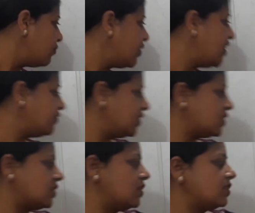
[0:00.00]
we have
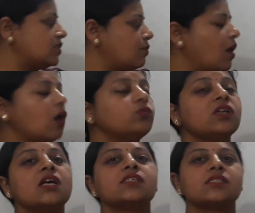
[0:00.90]
discussed about
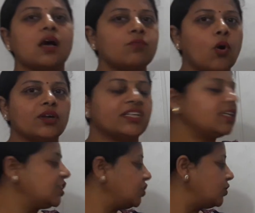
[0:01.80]

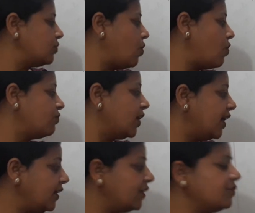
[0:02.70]
subordination of
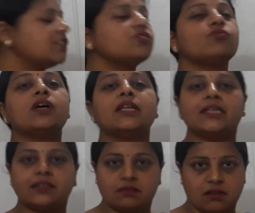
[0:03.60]
individual
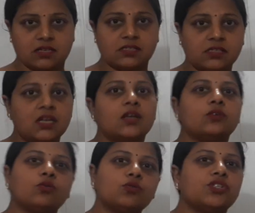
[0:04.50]
interest
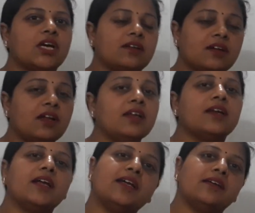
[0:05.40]
to general
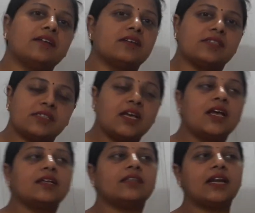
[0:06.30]
interest,
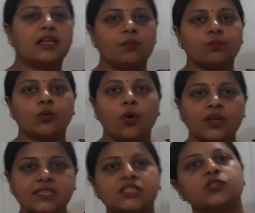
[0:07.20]
that
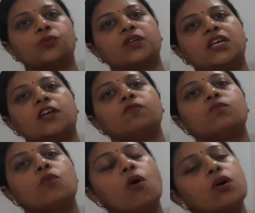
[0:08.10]
employees should give
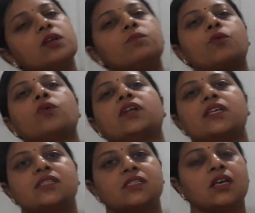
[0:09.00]
more
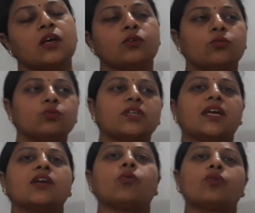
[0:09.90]
importance to
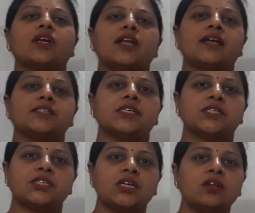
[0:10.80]
their
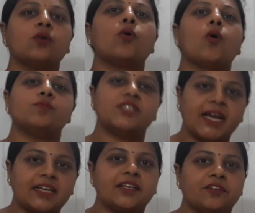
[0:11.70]
organization
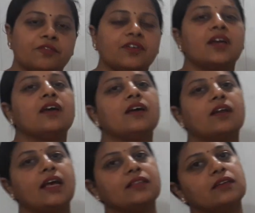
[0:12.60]
objective
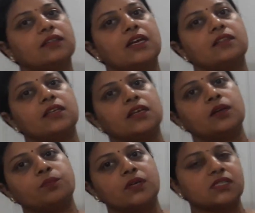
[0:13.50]
rather than their
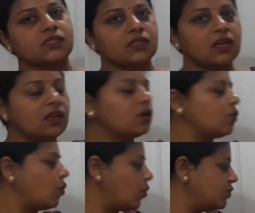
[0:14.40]
personal
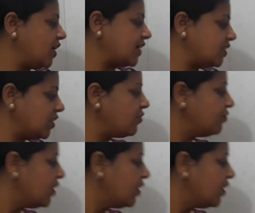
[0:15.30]
objective.